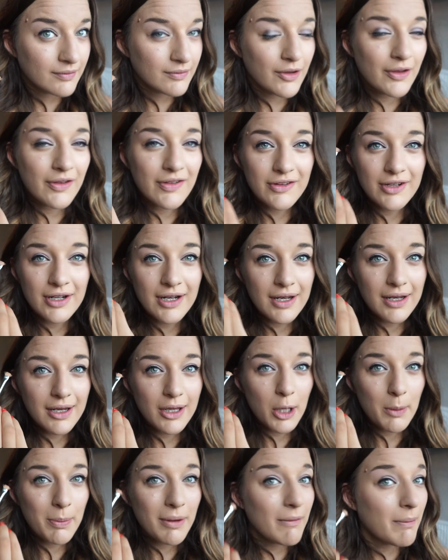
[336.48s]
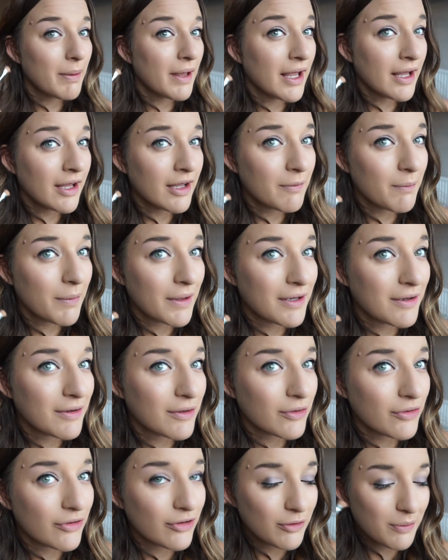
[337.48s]
So it's still a little bit pink, but
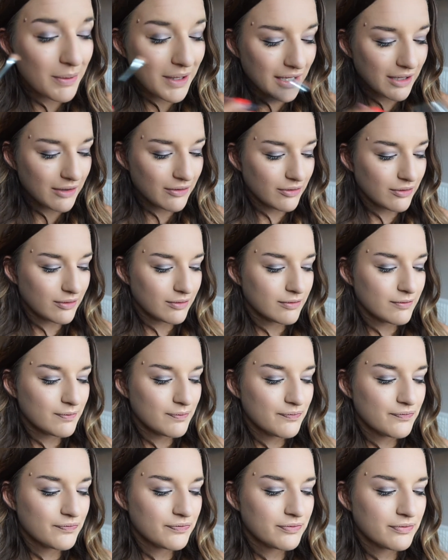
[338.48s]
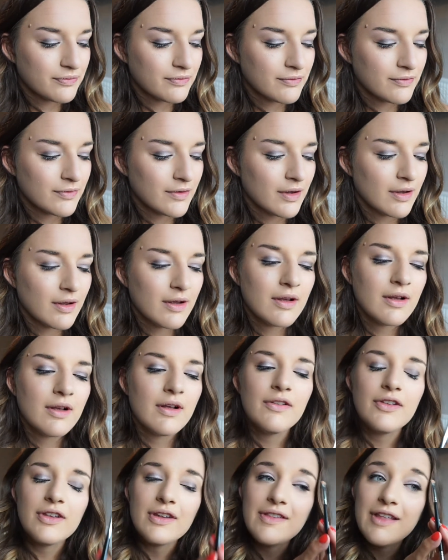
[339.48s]
not too pink at all.
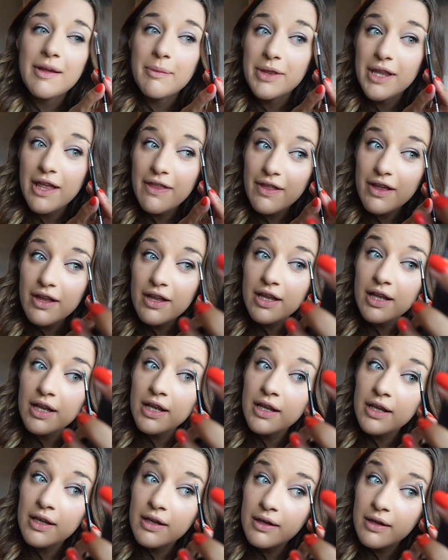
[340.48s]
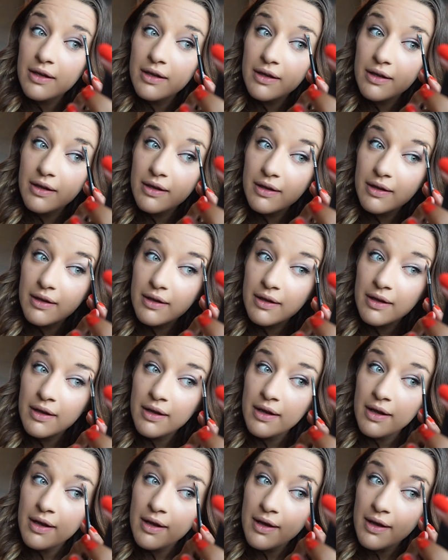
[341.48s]
Do the same on the other eye.
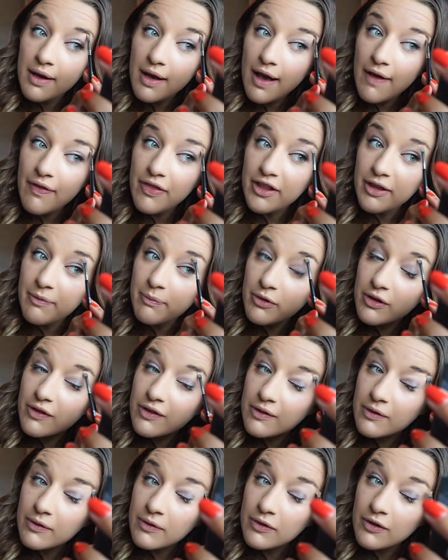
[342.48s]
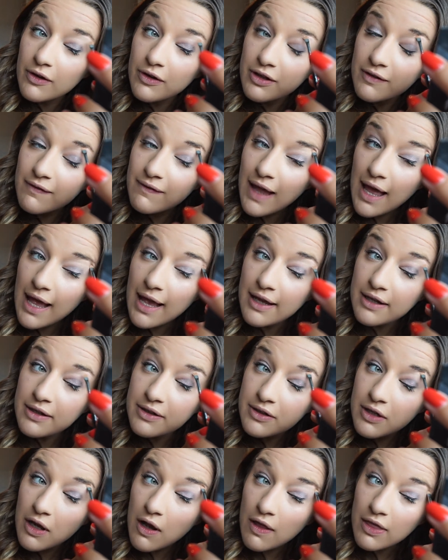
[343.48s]
And the bristles on the flat
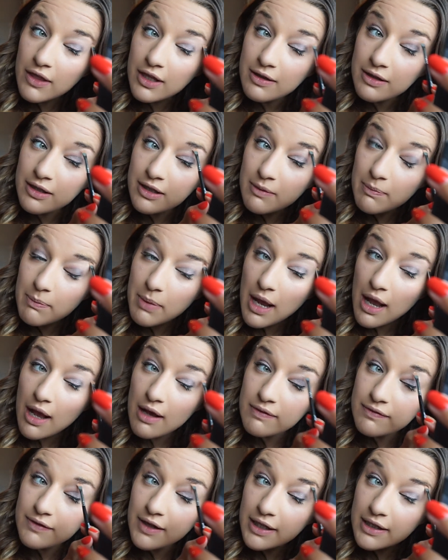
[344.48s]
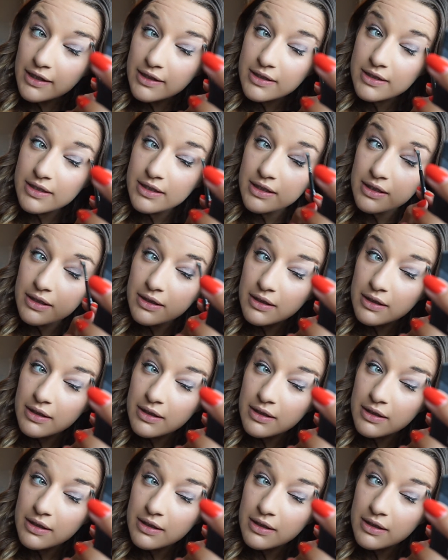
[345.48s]
end are the perfect